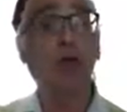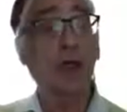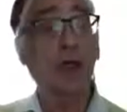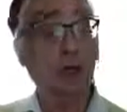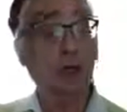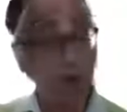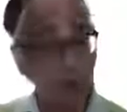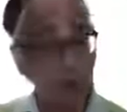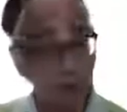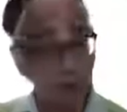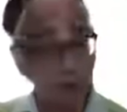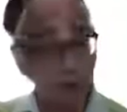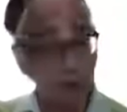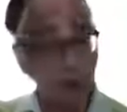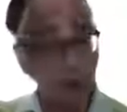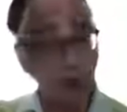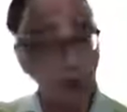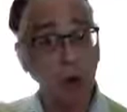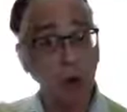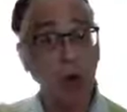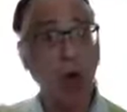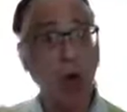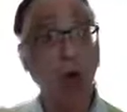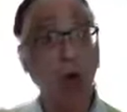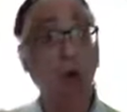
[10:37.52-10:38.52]
in the
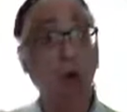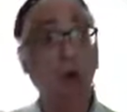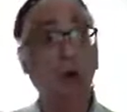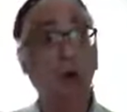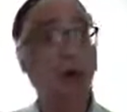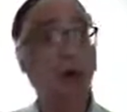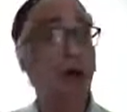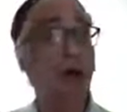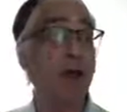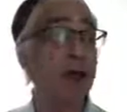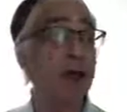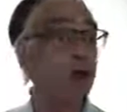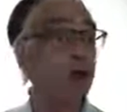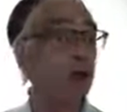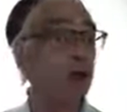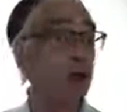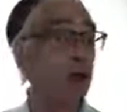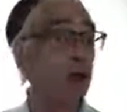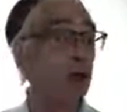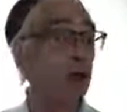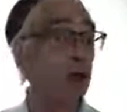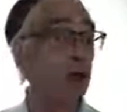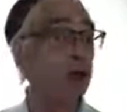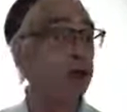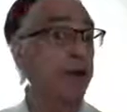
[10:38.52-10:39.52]
morning you might see
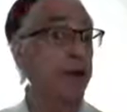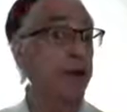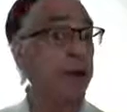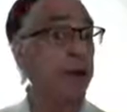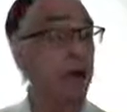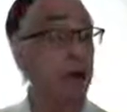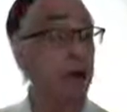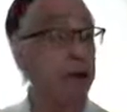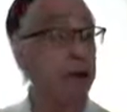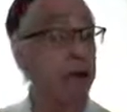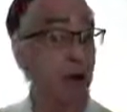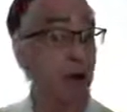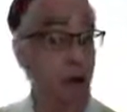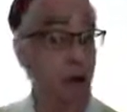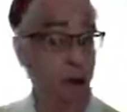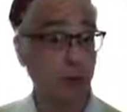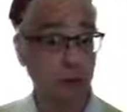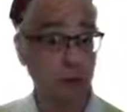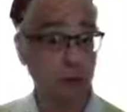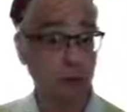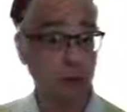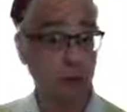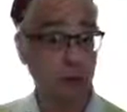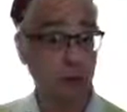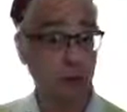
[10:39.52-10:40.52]
red in the commode.
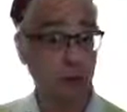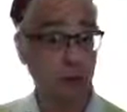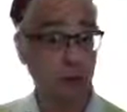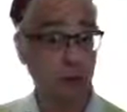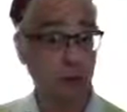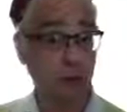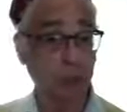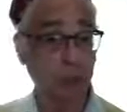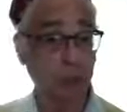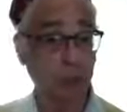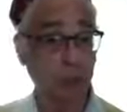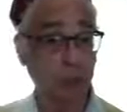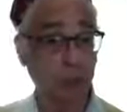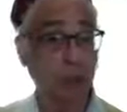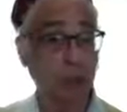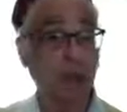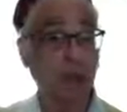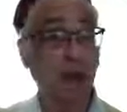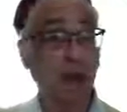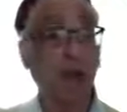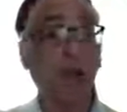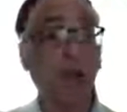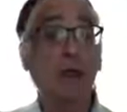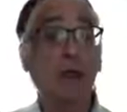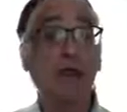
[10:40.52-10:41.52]

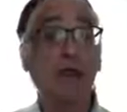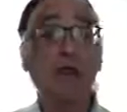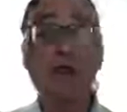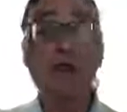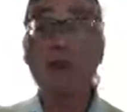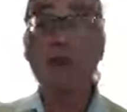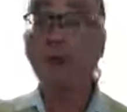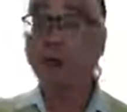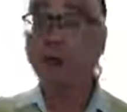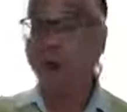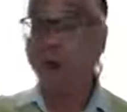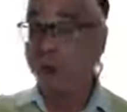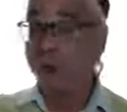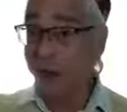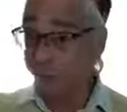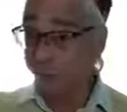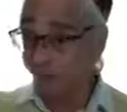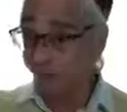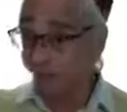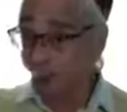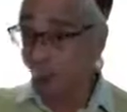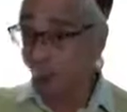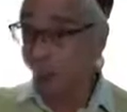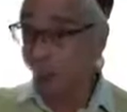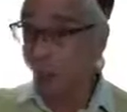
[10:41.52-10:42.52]
Now, that's a
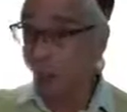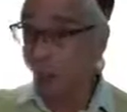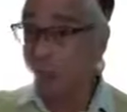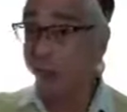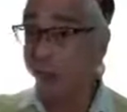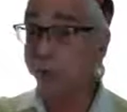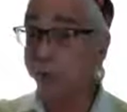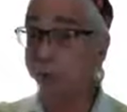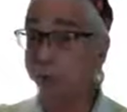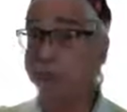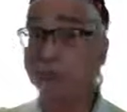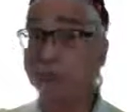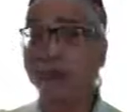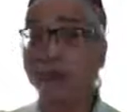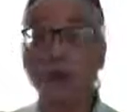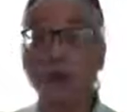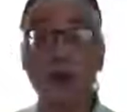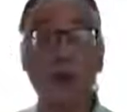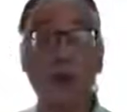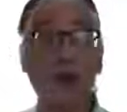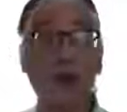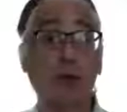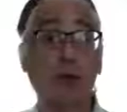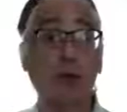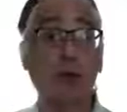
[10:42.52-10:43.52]
measure of transit,
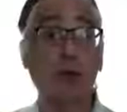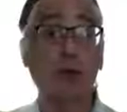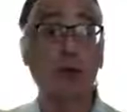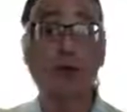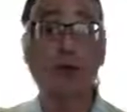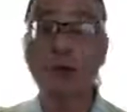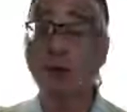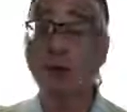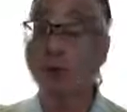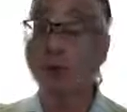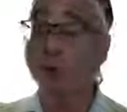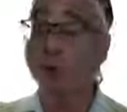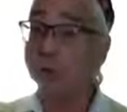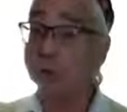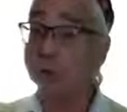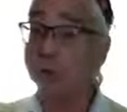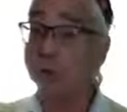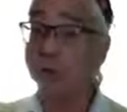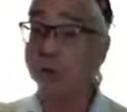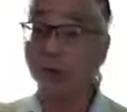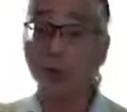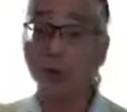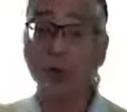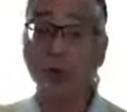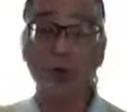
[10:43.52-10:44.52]
but I don't
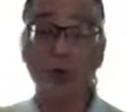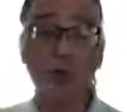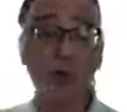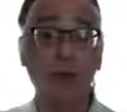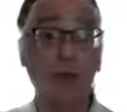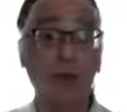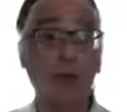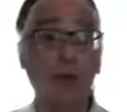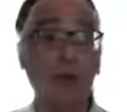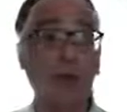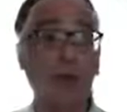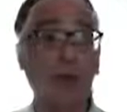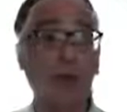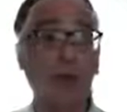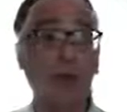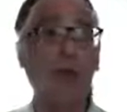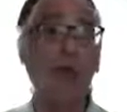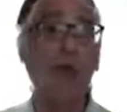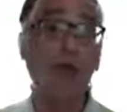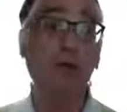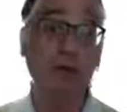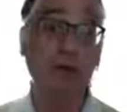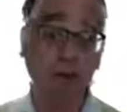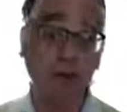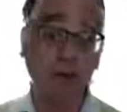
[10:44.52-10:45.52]
recommend doing it because
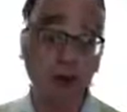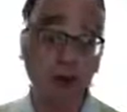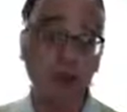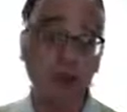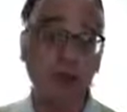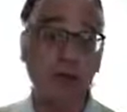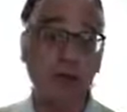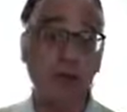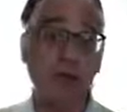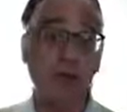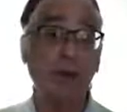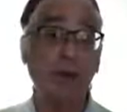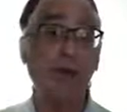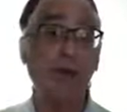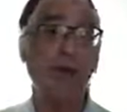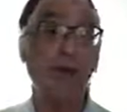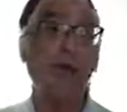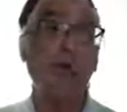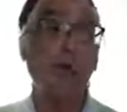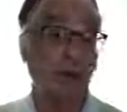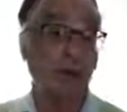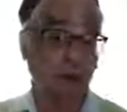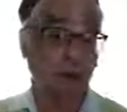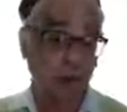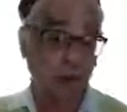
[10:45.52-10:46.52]
when I have beets,
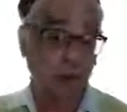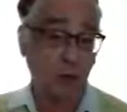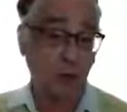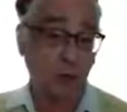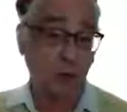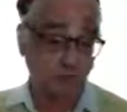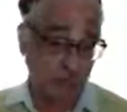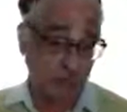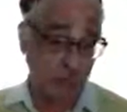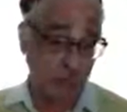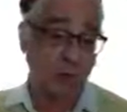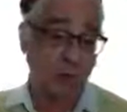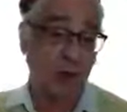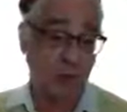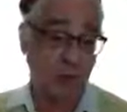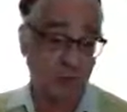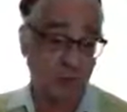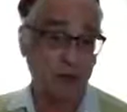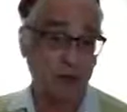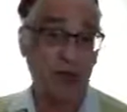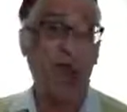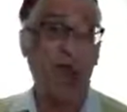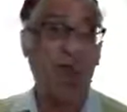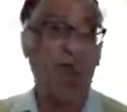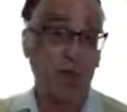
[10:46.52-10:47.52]
in the morning I
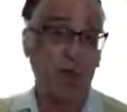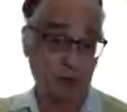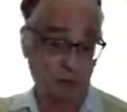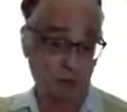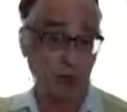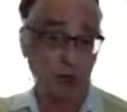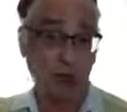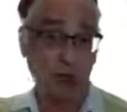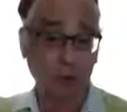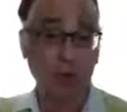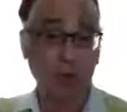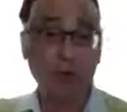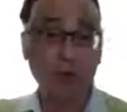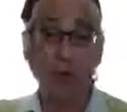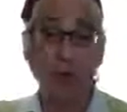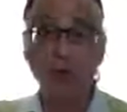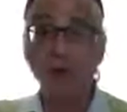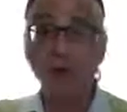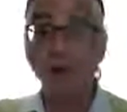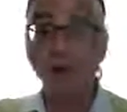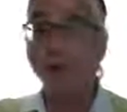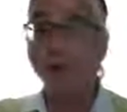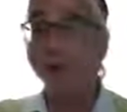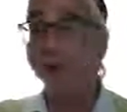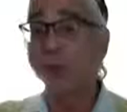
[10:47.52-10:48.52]
see the red in the
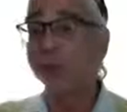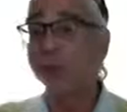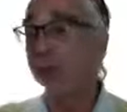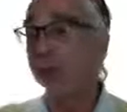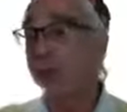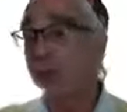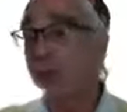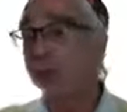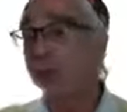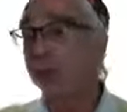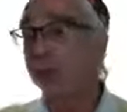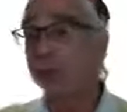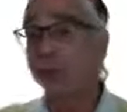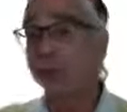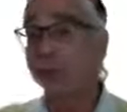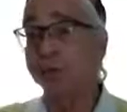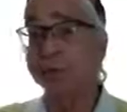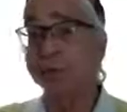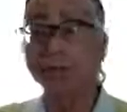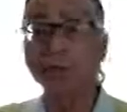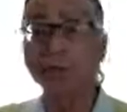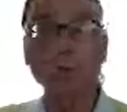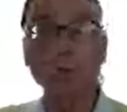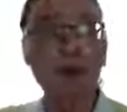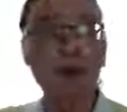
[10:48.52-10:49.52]
commode, but my
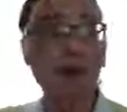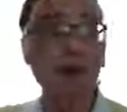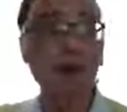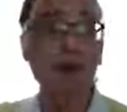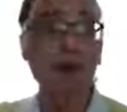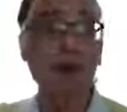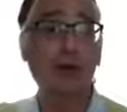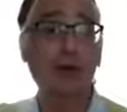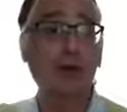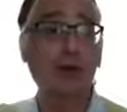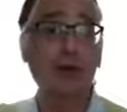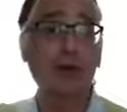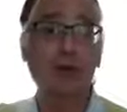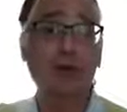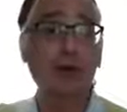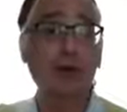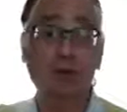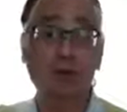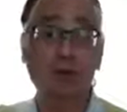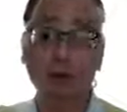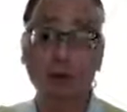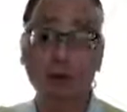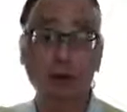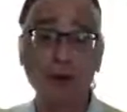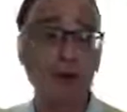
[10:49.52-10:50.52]
first thought is
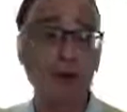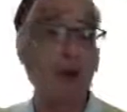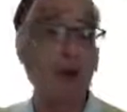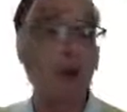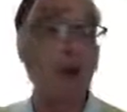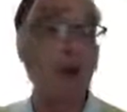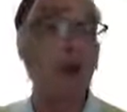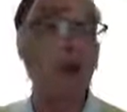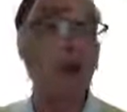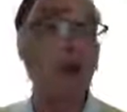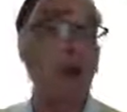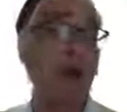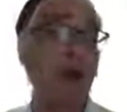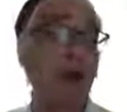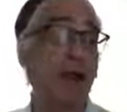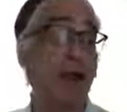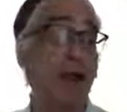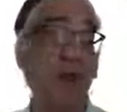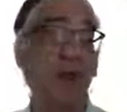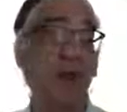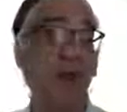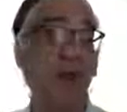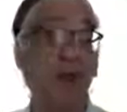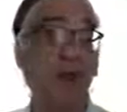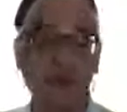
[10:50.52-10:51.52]
never, oh, I had
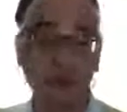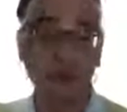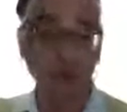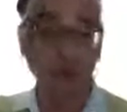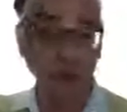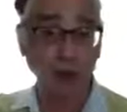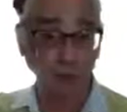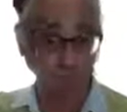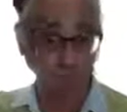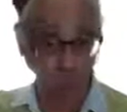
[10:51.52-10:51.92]
beets last night.